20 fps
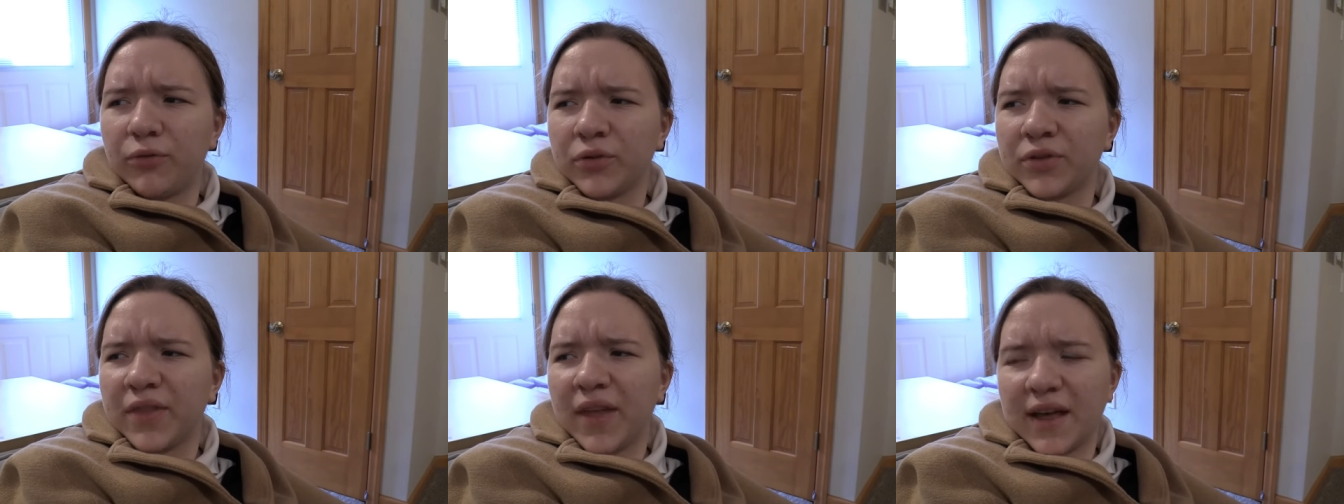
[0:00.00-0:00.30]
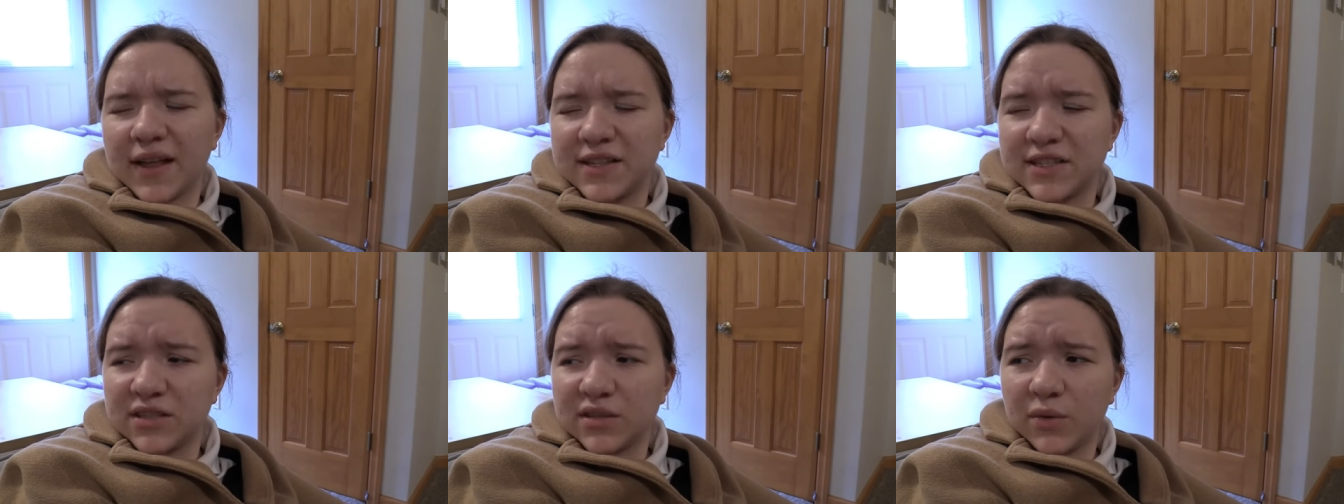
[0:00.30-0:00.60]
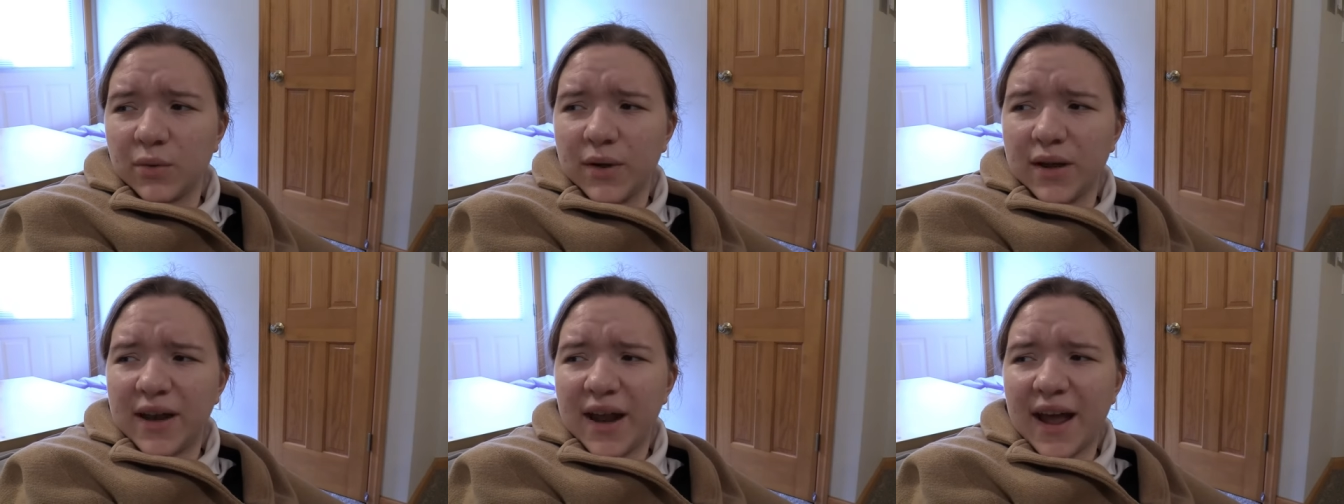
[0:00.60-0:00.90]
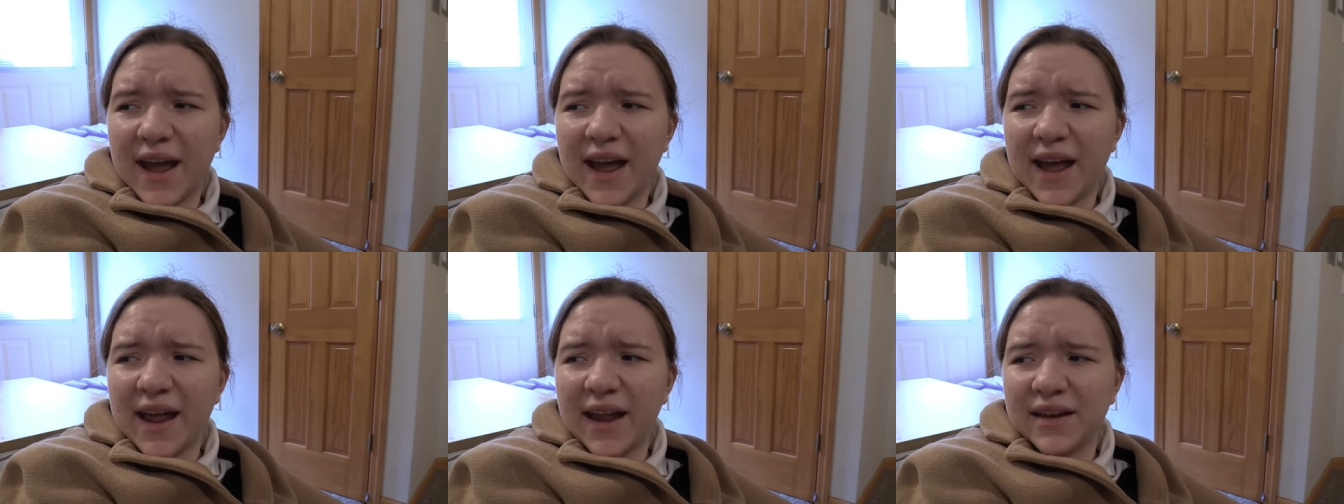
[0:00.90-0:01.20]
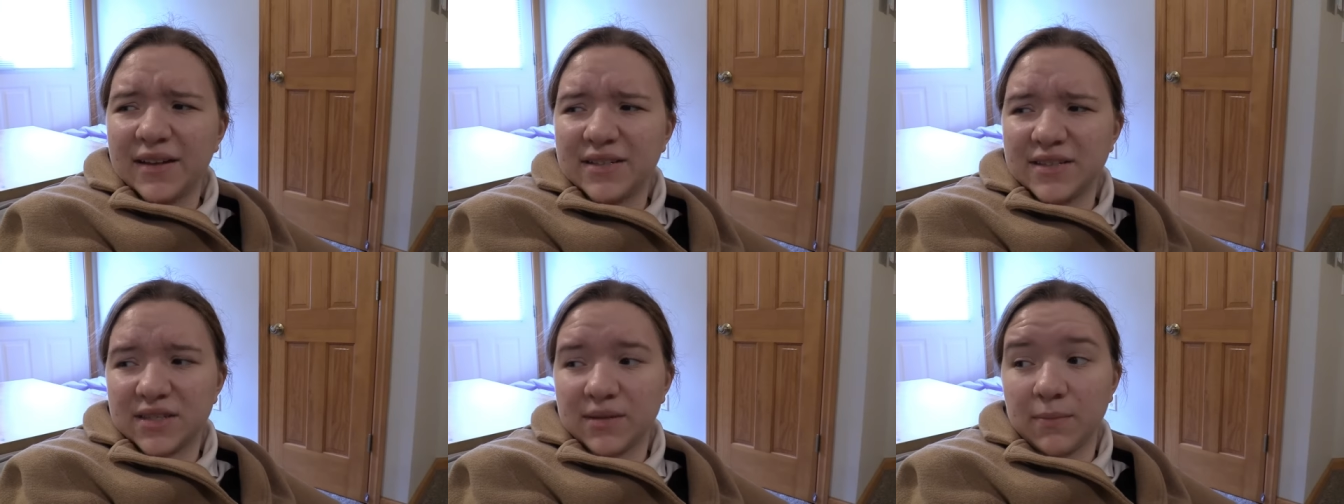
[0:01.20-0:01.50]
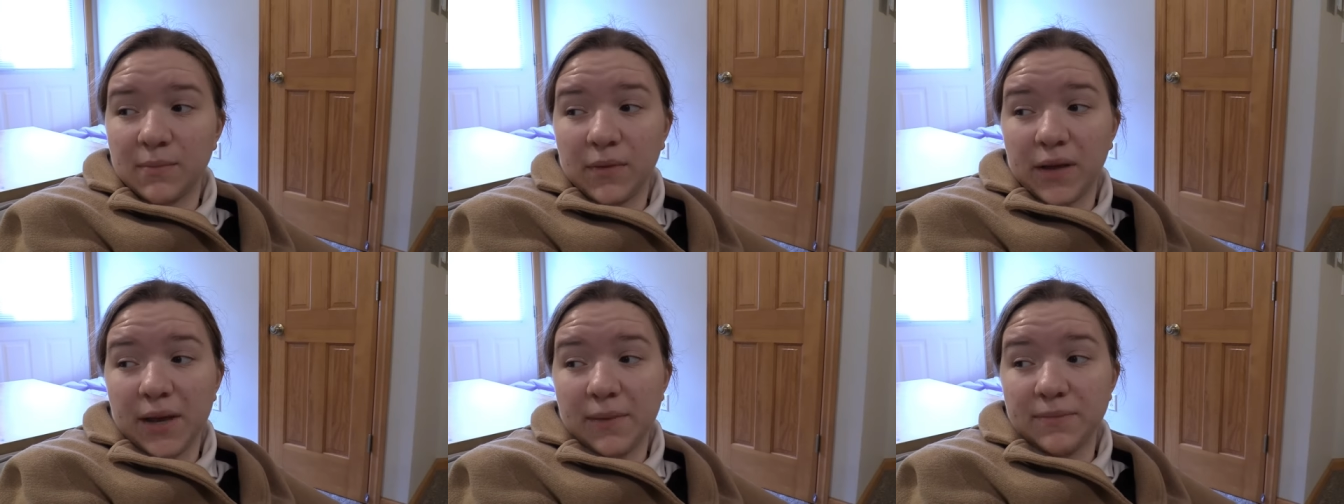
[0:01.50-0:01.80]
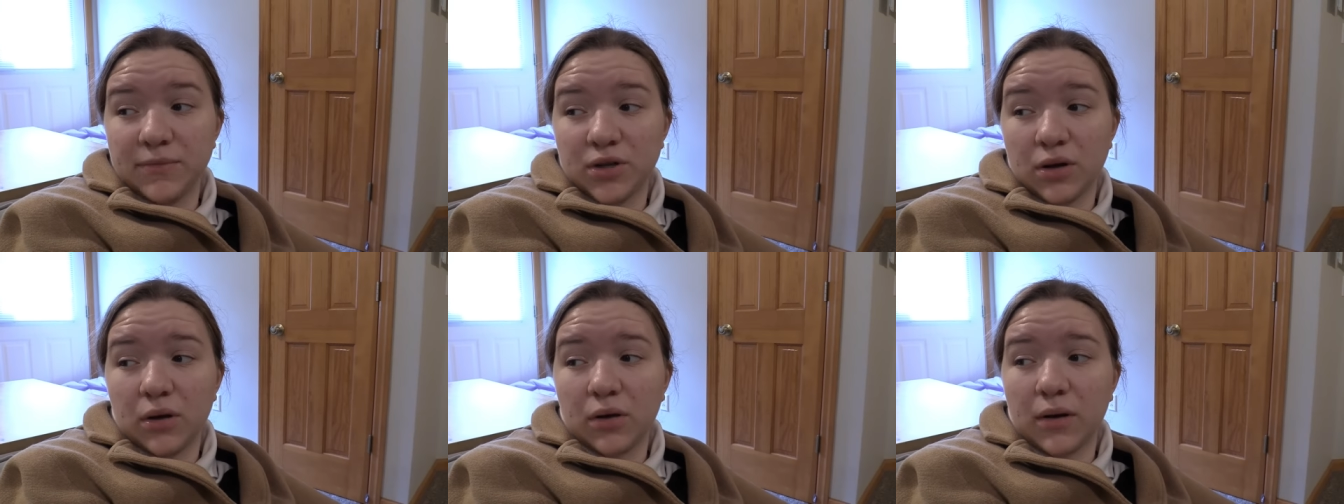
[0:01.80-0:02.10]
with that squid hat and some
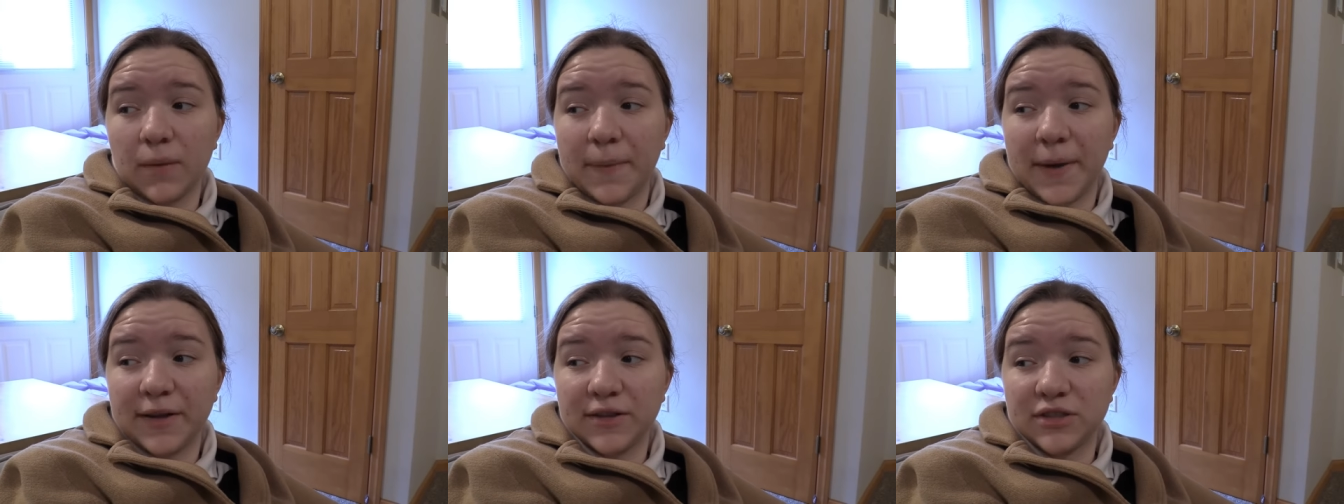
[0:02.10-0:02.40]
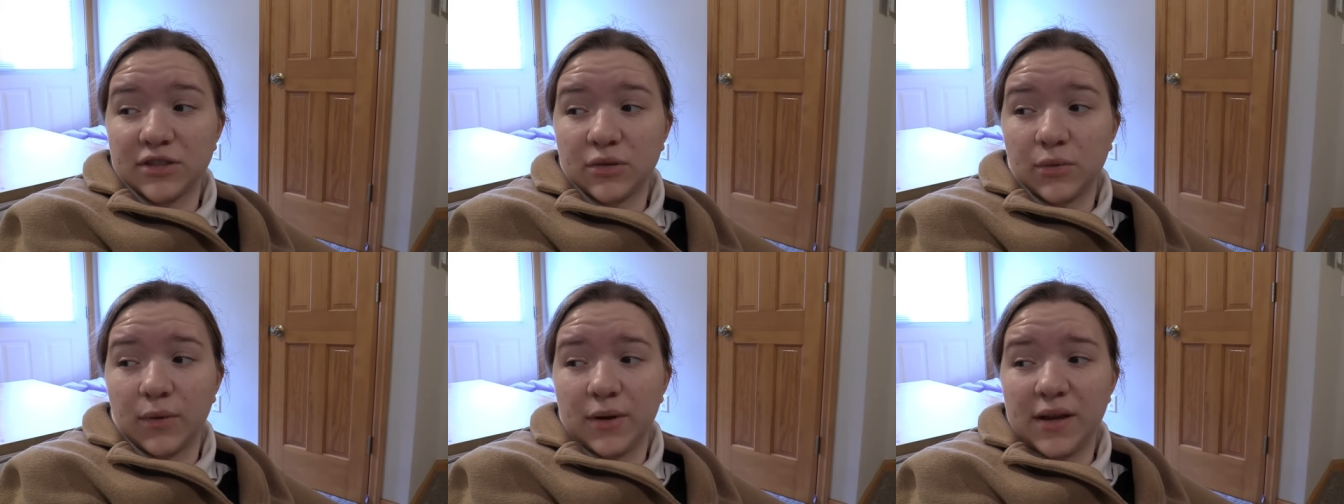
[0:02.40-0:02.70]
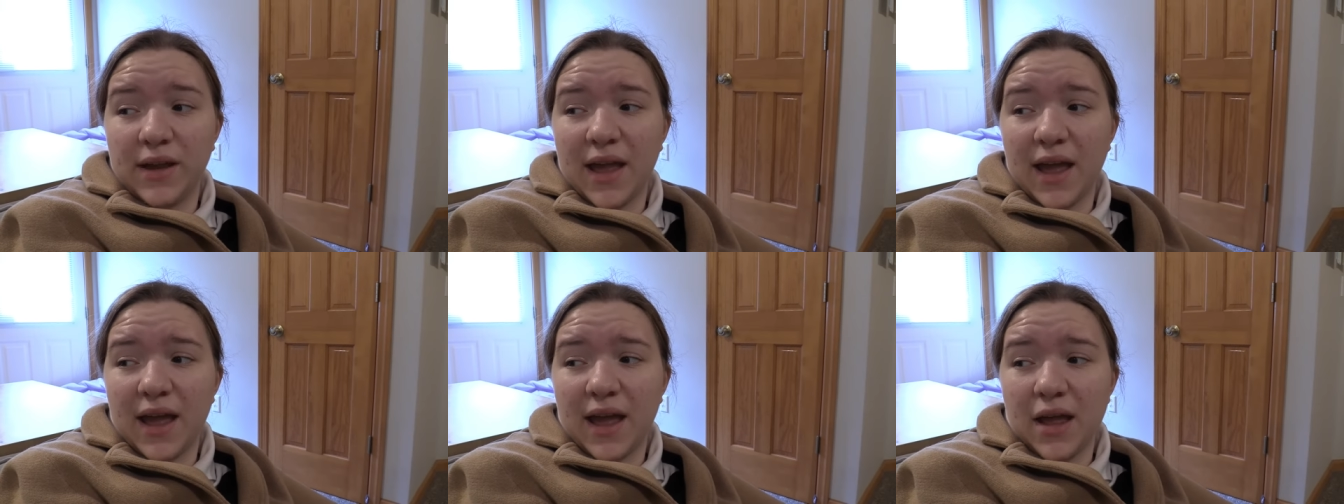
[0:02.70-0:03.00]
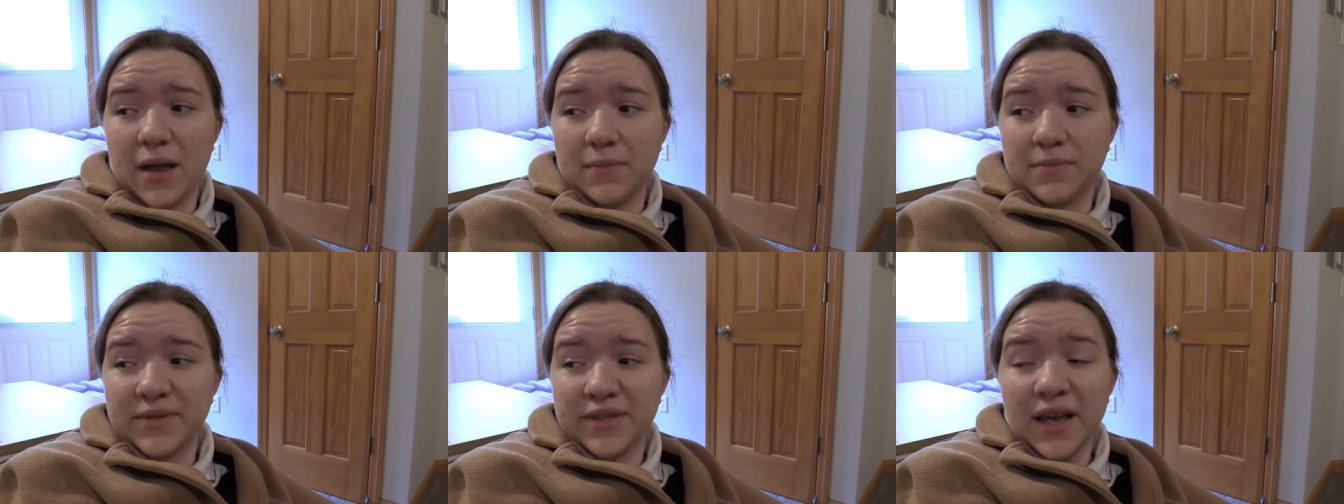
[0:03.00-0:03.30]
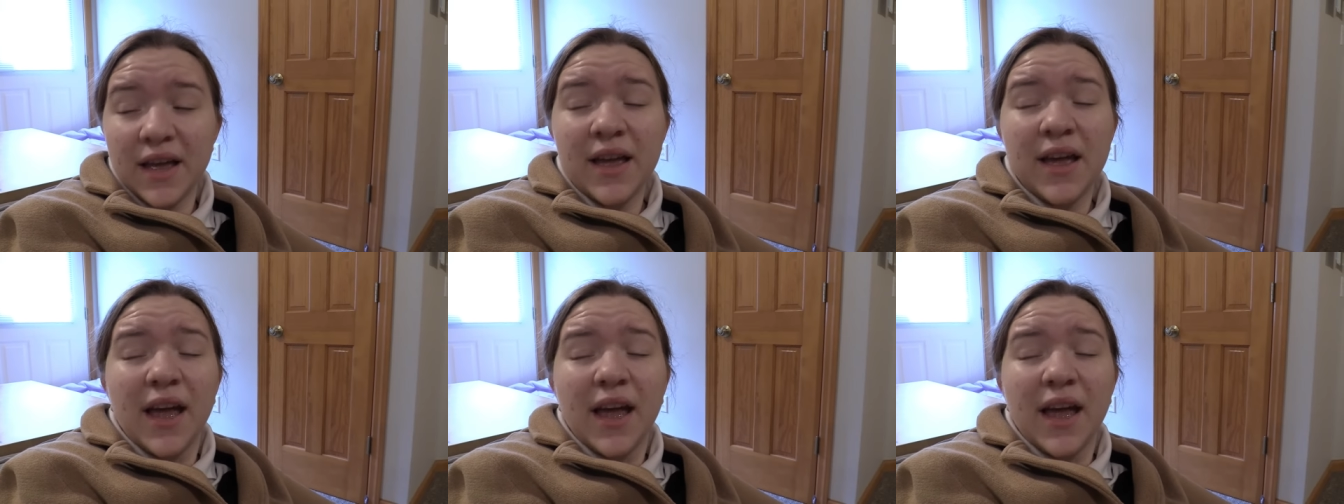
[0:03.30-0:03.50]
lame joke about squid games,